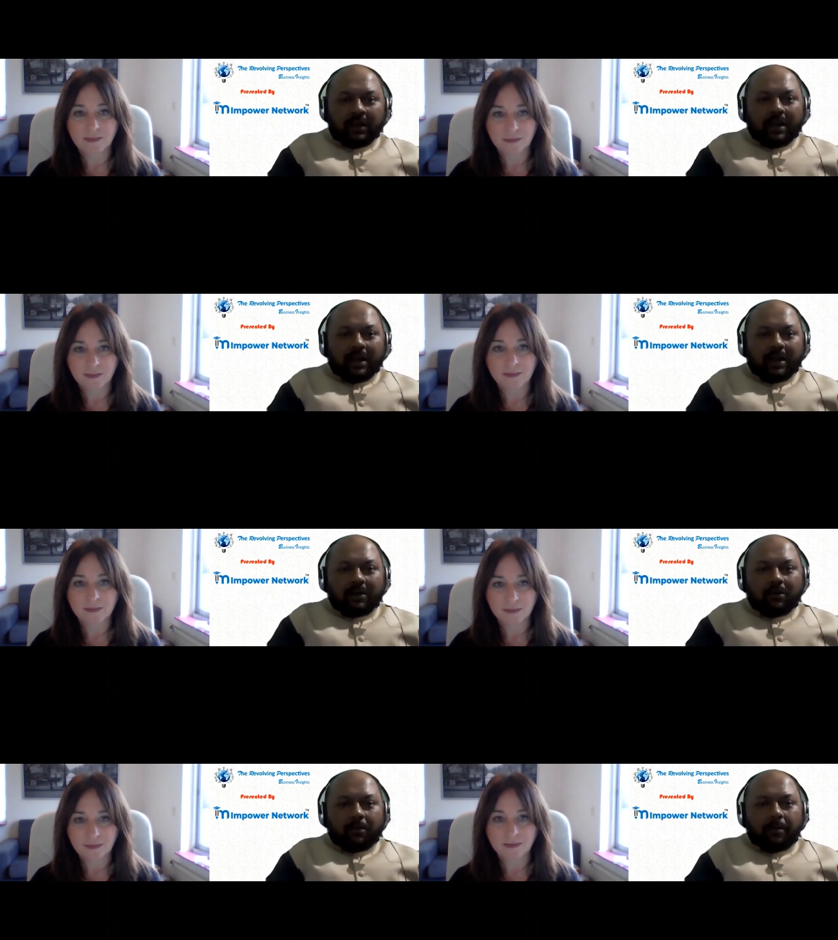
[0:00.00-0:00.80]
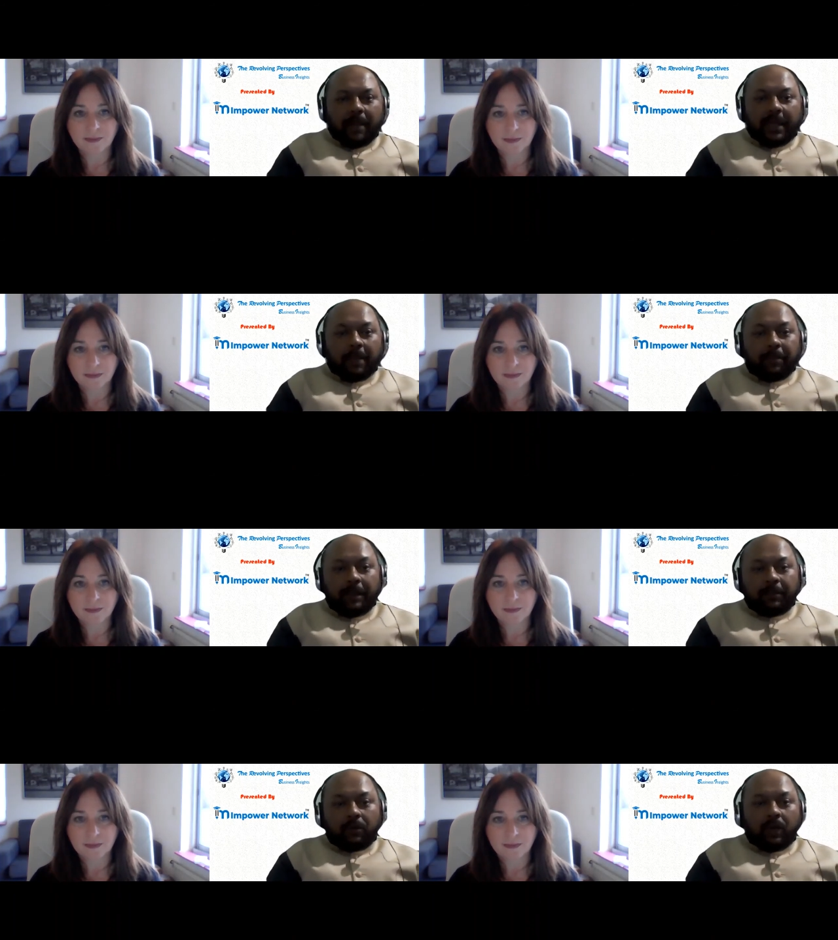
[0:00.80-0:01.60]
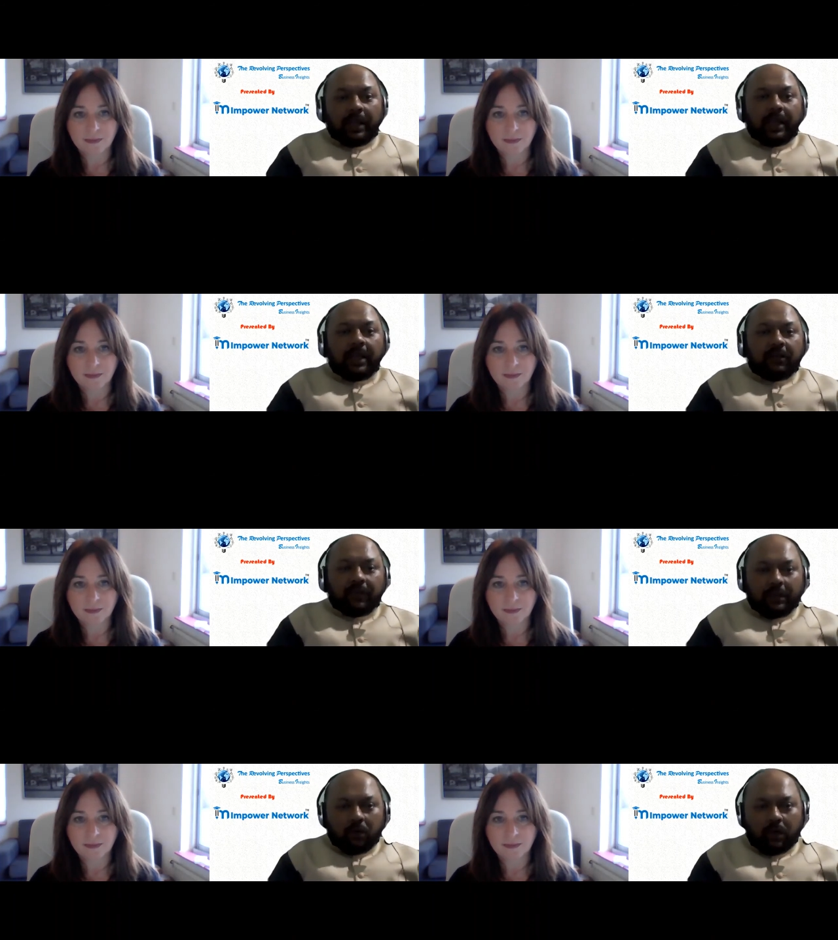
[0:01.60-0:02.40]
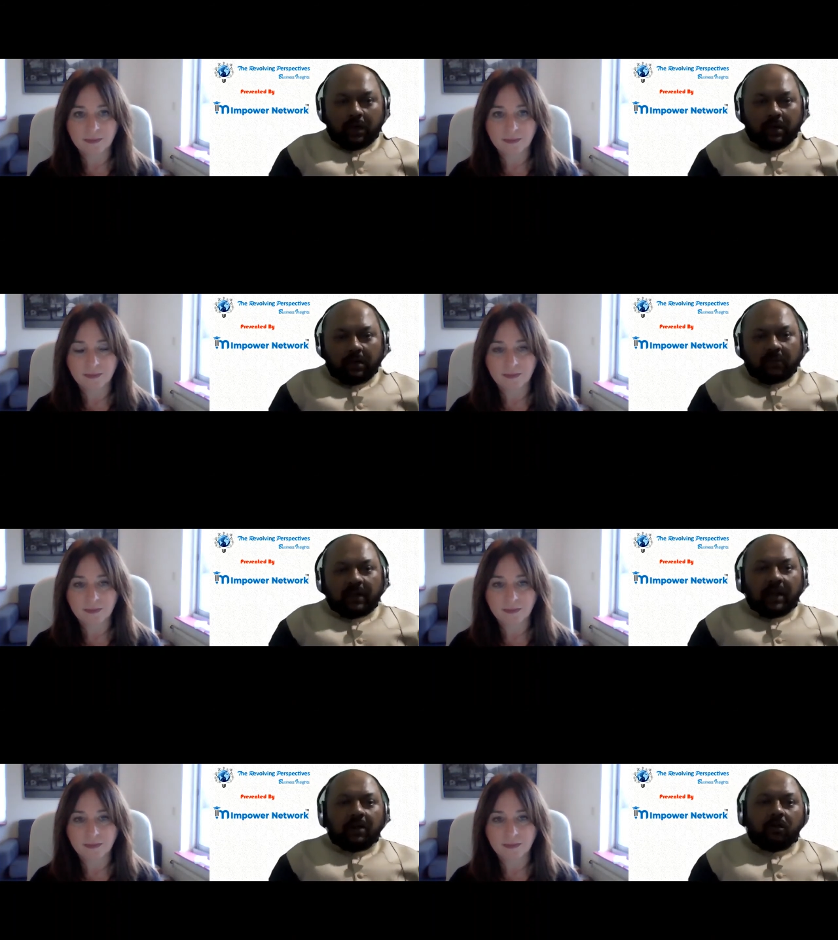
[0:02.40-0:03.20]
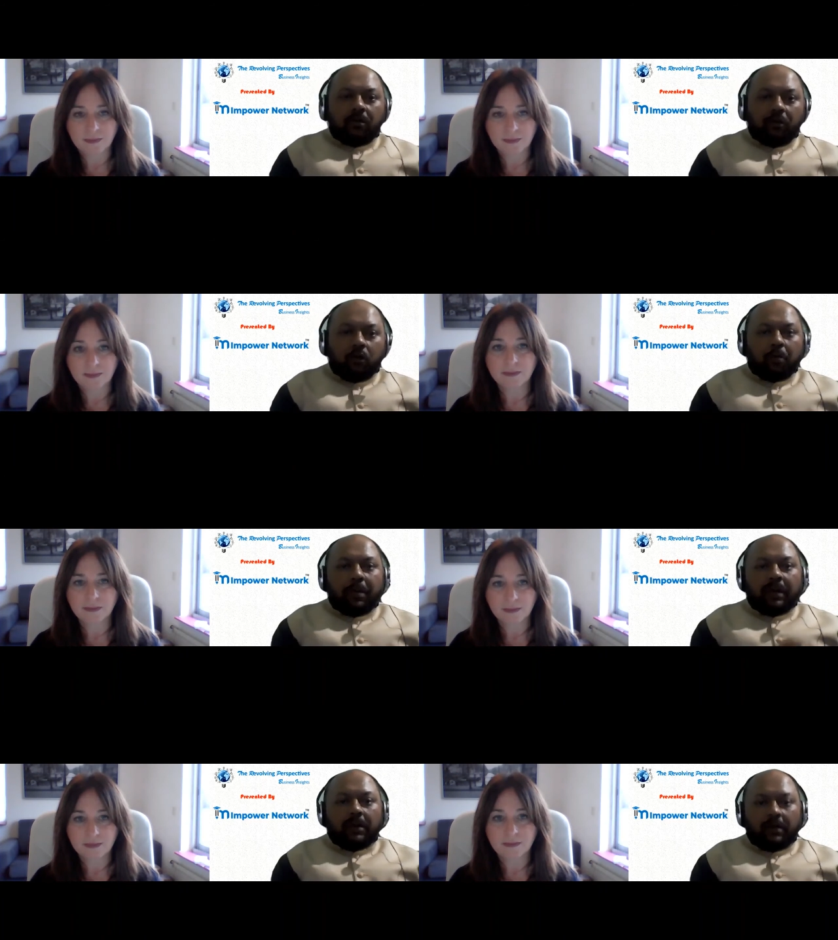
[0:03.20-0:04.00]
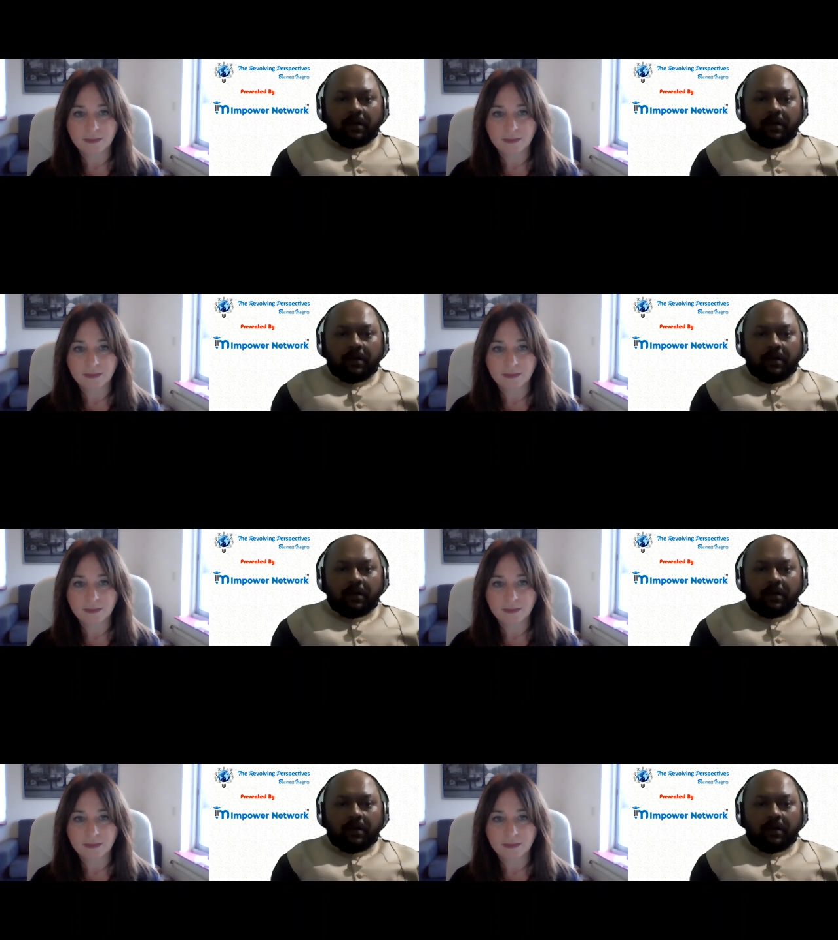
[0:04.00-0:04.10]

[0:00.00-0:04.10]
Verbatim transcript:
Speaker 1: and you know making people to engage with you and understand you you better